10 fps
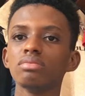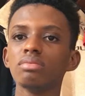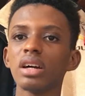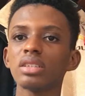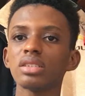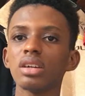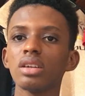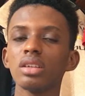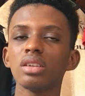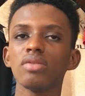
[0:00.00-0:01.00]
Manchester
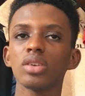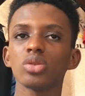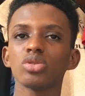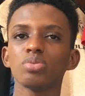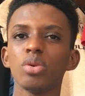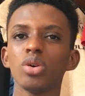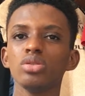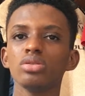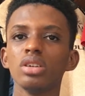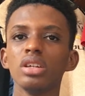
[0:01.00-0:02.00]
United versus
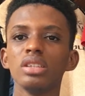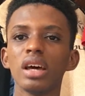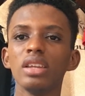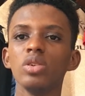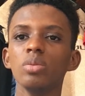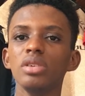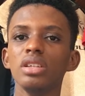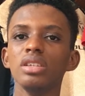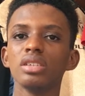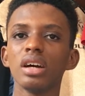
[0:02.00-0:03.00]
Spurs, and they go be really